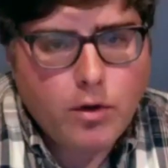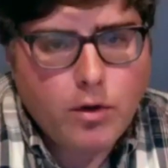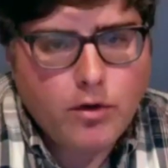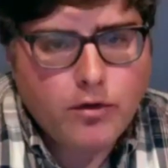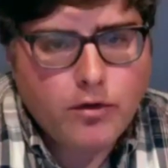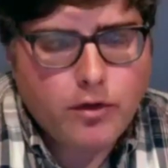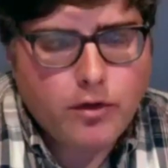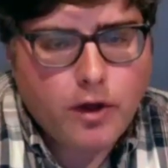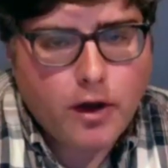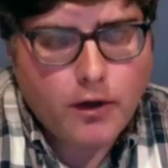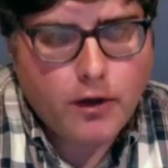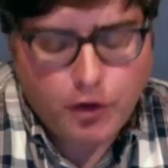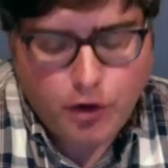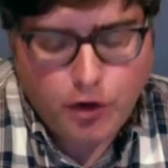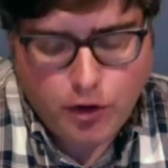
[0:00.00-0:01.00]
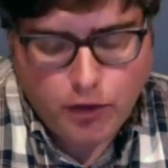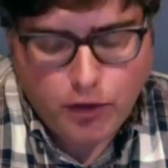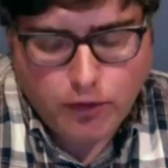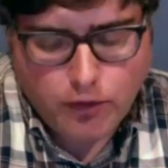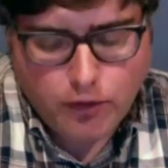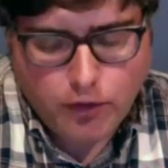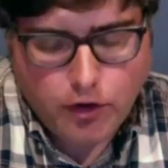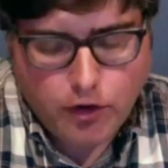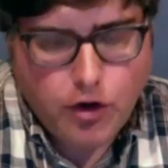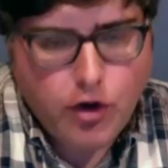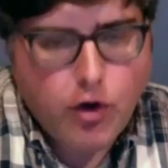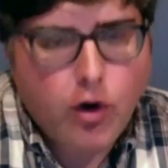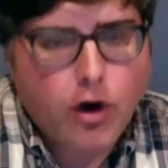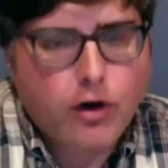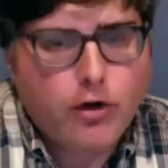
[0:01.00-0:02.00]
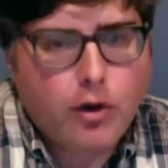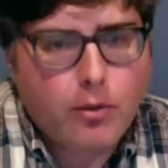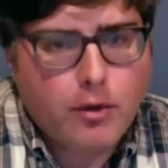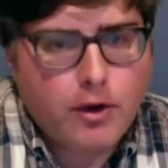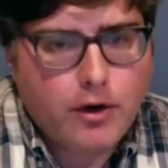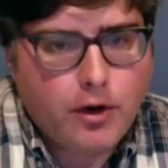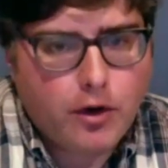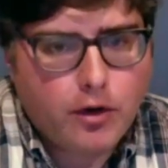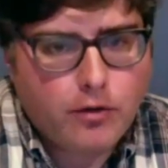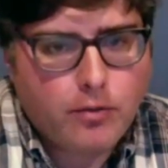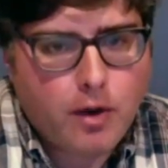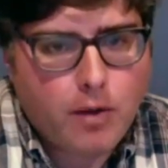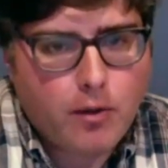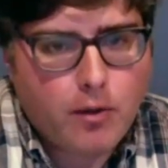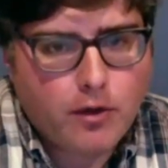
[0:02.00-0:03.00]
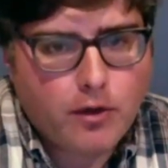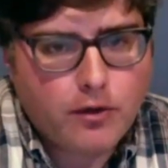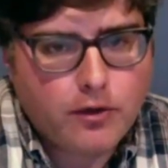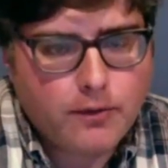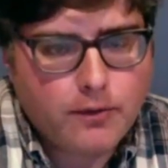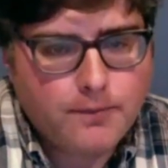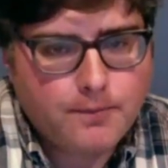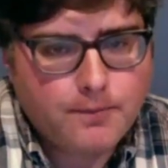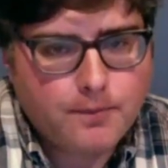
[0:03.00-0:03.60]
year was uh, the New, the New York Nobody Knows published?